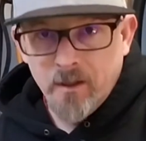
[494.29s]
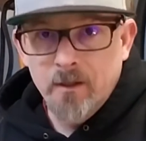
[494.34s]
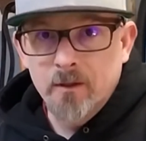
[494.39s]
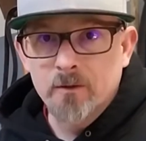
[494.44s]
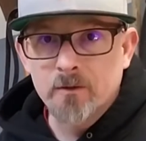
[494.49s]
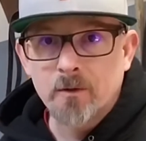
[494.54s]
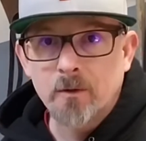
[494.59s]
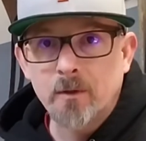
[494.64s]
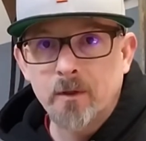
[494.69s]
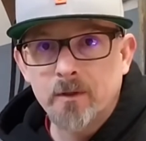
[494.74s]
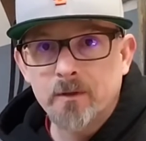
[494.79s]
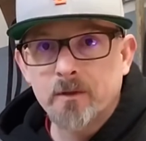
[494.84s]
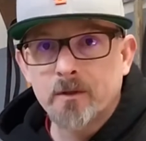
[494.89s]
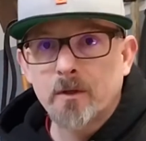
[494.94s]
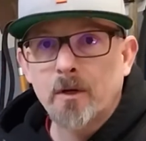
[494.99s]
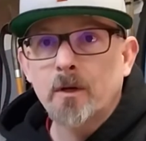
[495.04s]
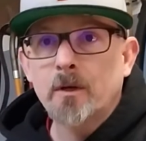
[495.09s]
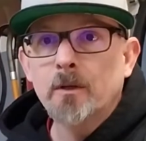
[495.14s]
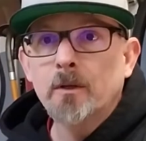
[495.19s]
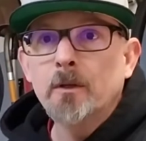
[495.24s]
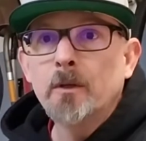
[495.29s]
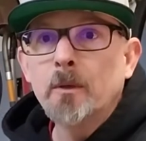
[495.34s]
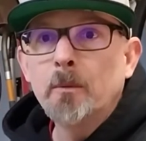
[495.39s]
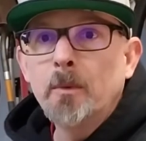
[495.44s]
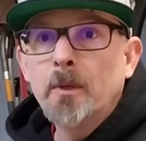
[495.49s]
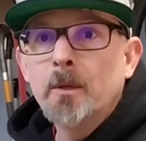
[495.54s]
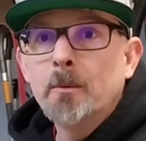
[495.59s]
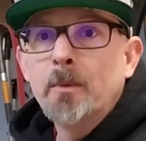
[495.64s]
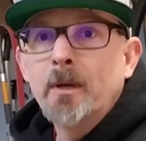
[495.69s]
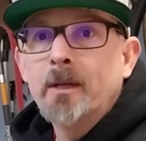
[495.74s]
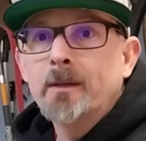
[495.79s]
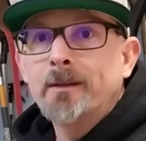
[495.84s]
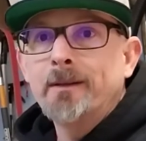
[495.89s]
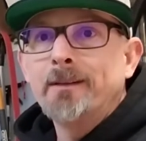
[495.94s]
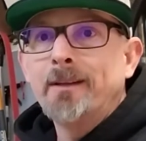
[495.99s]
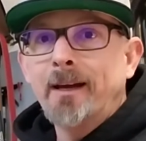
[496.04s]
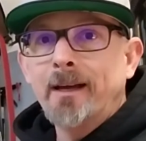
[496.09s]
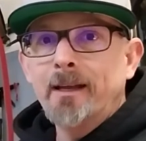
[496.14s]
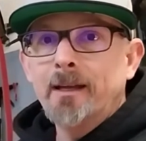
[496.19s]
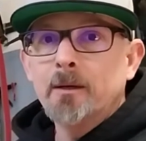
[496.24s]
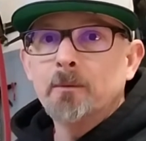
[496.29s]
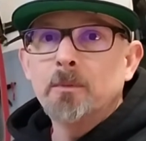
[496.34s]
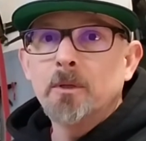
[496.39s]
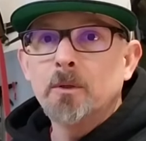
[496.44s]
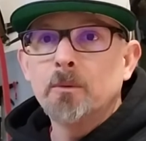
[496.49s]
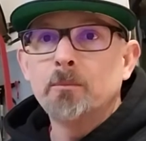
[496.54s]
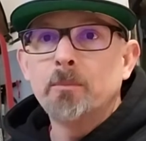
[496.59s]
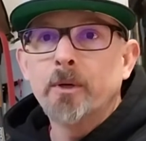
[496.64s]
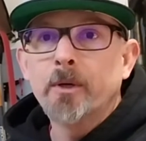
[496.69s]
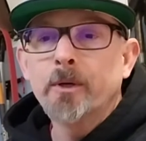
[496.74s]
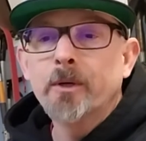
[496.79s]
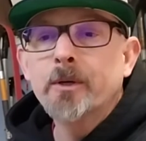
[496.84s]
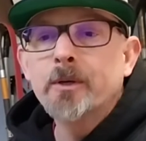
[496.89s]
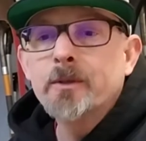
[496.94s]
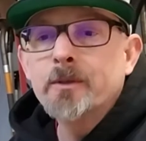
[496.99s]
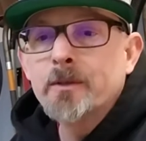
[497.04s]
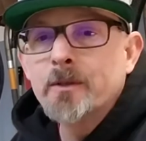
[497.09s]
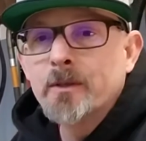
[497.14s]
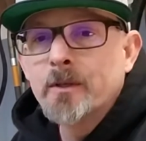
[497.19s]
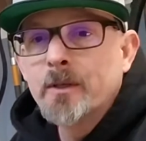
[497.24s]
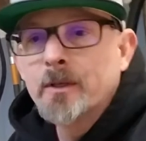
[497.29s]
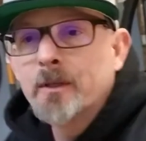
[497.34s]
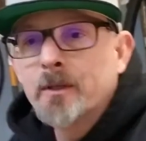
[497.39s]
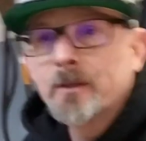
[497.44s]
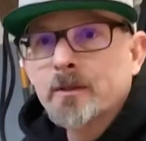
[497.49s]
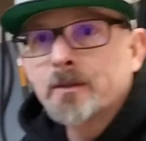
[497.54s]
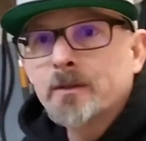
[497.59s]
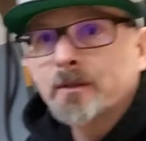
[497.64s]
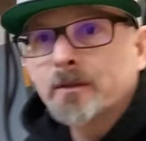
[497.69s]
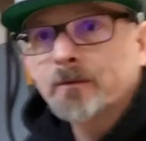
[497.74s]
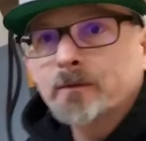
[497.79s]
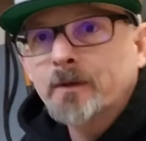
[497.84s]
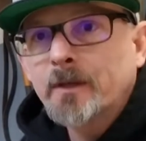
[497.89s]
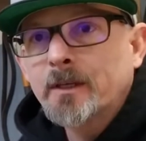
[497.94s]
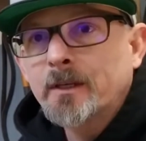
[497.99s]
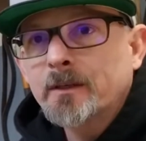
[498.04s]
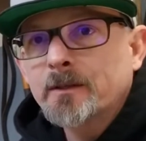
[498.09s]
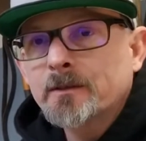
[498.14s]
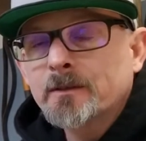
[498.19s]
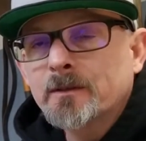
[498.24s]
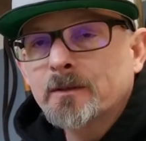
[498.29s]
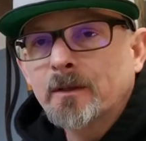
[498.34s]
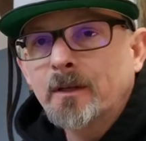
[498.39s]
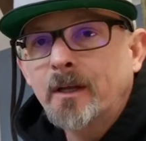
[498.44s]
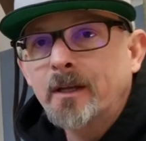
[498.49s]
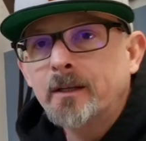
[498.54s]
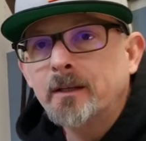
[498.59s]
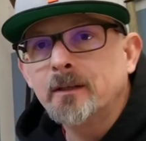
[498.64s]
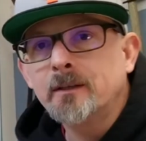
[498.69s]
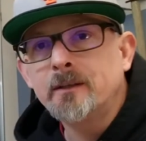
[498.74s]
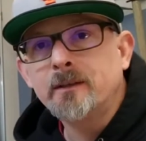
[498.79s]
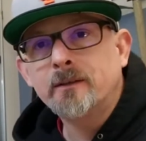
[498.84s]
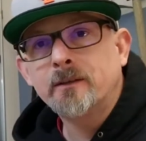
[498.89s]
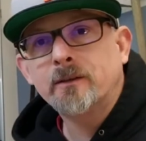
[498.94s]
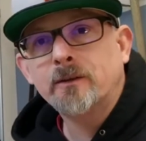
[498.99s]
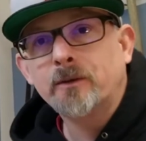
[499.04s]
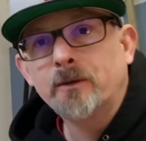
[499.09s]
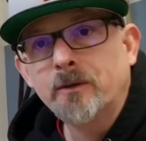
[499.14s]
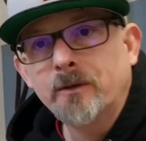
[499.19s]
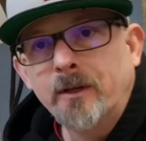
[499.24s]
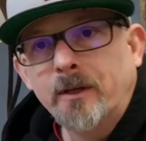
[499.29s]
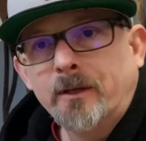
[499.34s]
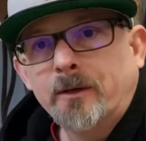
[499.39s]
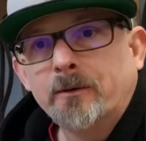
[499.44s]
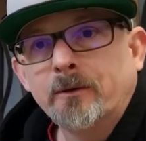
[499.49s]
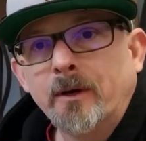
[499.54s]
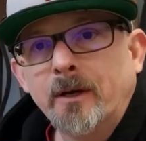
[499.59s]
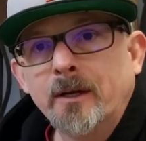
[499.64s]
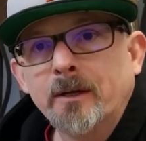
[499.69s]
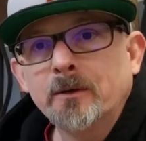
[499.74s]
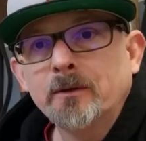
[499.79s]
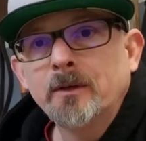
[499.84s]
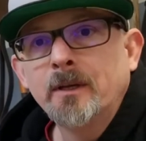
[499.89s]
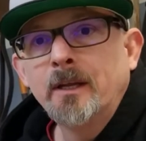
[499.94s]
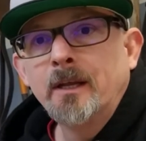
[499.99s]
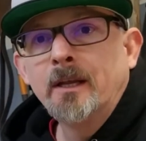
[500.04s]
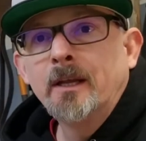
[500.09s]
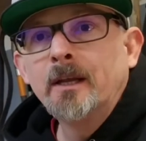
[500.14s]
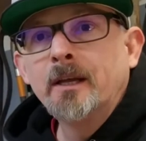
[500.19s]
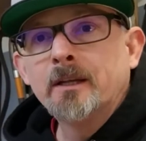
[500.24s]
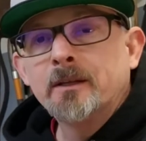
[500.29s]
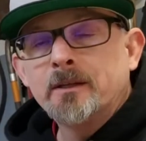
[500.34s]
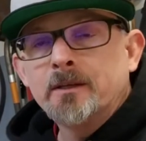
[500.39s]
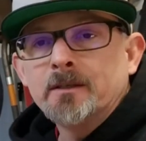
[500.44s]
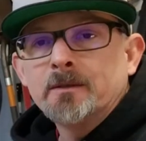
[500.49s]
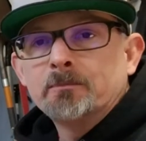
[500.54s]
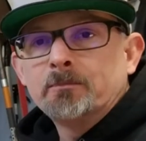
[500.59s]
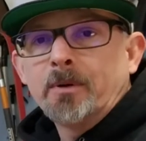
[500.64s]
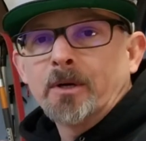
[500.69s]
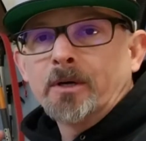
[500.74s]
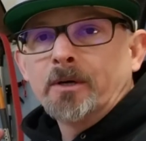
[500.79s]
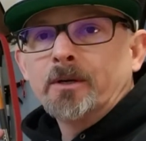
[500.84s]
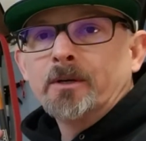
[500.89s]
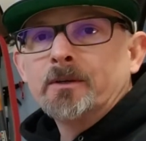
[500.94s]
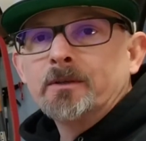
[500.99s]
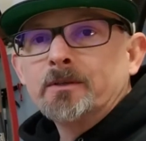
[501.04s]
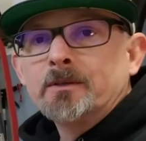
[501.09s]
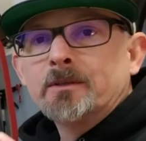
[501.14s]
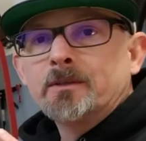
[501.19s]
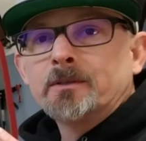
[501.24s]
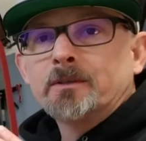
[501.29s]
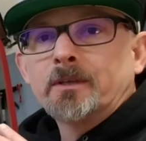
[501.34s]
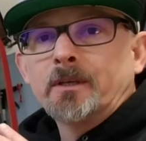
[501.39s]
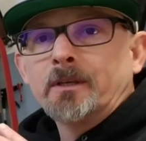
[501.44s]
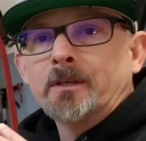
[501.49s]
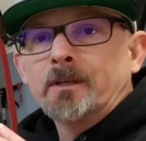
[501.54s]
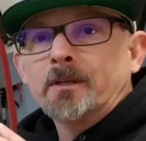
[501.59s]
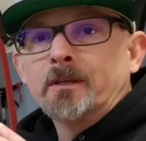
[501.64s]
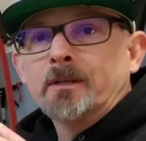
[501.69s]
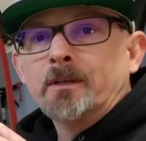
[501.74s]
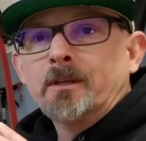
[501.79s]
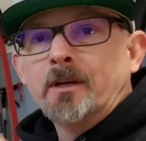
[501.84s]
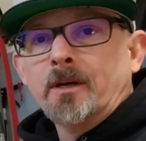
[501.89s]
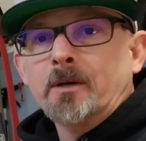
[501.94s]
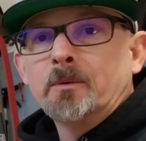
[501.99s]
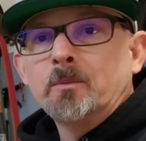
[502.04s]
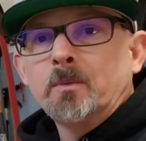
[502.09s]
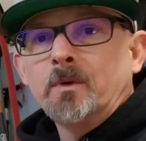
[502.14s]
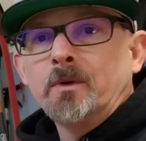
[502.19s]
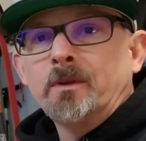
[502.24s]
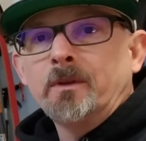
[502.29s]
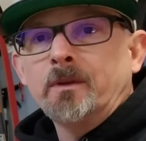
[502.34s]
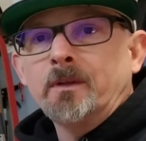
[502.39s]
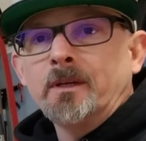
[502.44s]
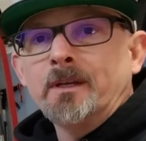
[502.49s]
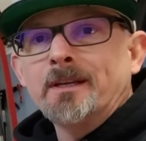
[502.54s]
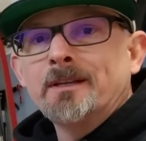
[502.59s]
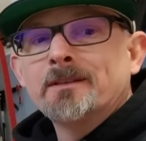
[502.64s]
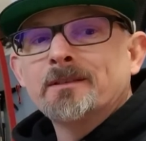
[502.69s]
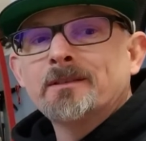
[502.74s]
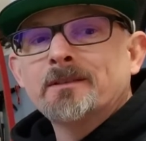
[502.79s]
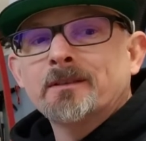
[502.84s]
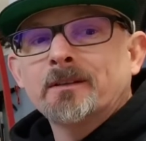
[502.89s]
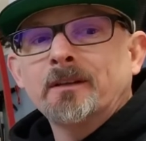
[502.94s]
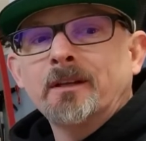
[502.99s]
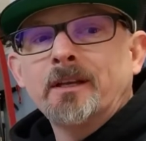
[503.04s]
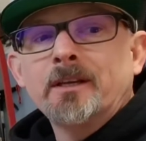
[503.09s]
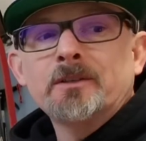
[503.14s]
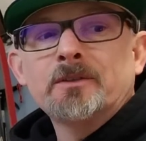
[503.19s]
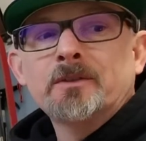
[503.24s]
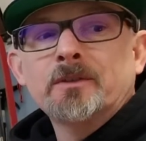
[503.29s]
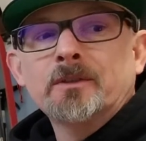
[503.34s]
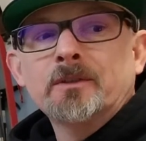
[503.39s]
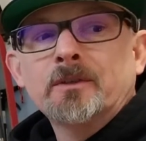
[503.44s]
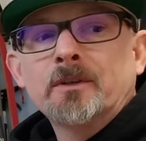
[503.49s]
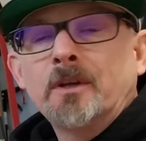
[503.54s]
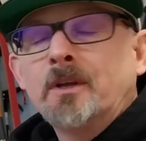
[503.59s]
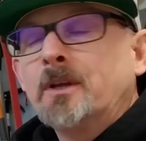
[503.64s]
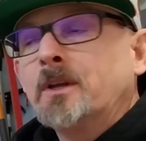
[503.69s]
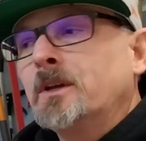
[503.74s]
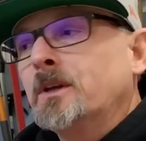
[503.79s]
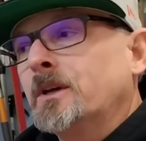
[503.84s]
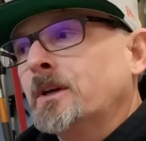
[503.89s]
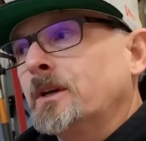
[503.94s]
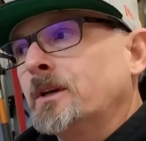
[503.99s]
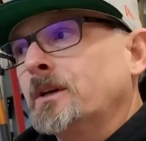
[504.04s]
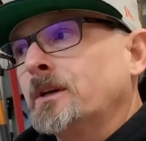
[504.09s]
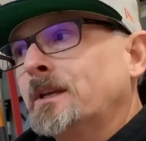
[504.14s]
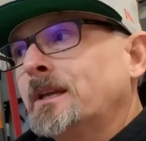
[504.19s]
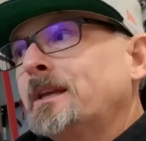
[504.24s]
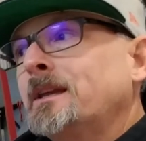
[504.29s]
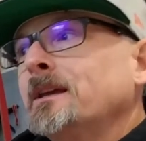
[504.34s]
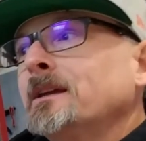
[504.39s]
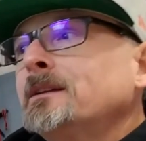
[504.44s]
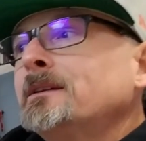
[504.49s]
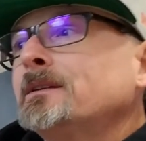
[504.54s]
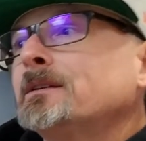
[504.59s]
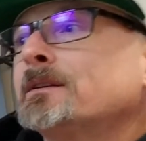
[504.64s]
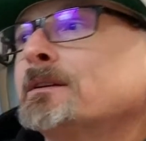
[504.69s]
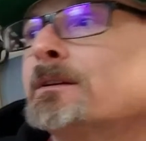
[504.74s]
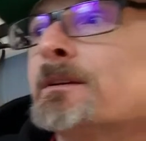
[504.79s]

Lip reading: So let's talk a little bit about the Diablo burners. Let's see if I can slightly turn that around. These burners come with an installation kit.